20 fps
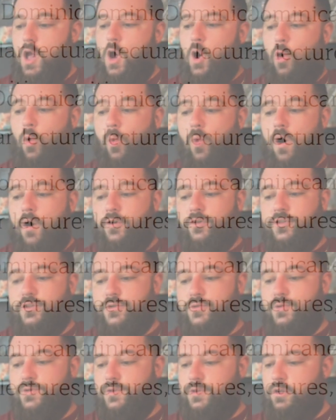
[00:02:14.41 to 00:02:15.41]
A walk
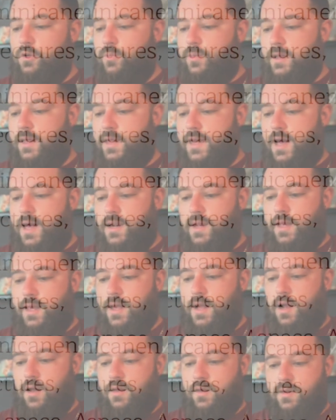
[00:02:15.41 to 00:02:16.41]
through the Dominicana
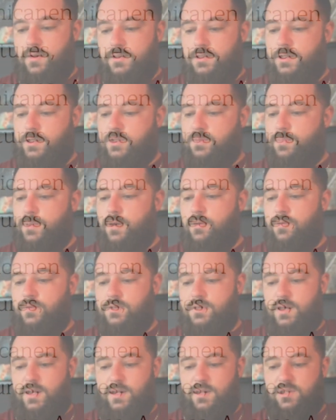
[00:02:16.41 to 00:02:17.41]
Kerk is an experience
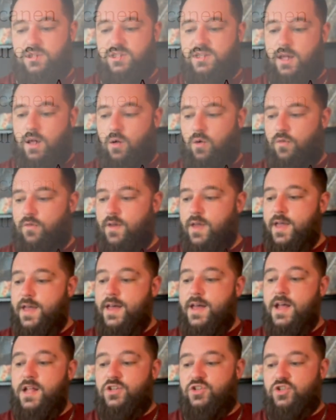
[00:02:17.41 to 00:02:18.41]
in itself.
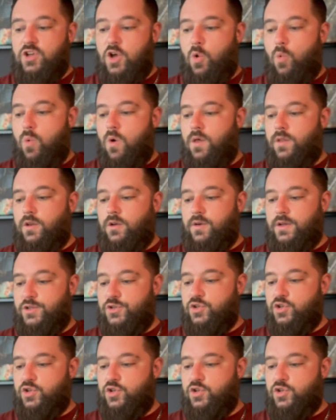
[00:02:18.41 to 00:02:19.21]
It's no wonder it's